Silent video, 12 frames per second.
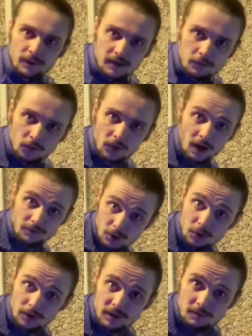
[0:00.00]
people I've
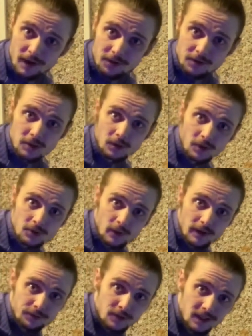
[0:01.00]
taught this method to on
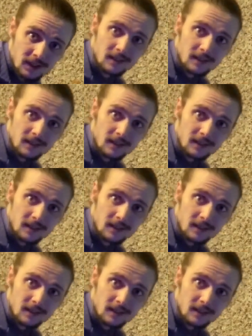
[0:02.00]
Zwift